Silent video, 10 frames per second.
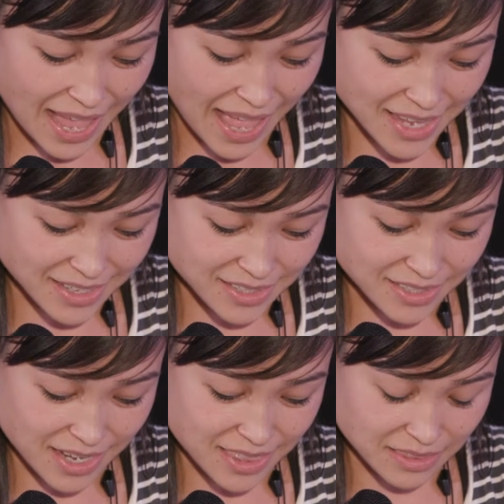And
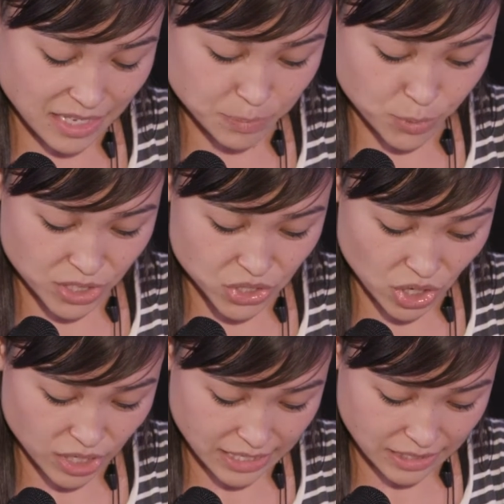I think that's pretty
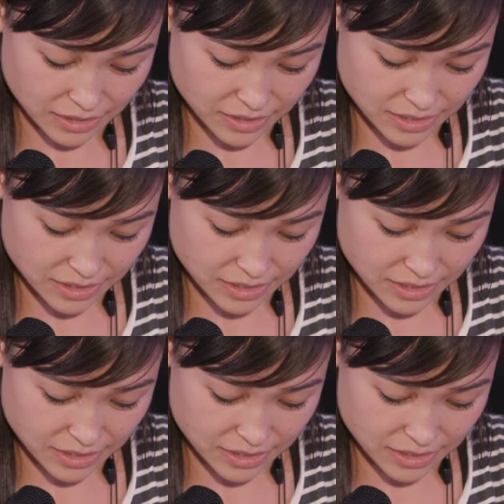shocking,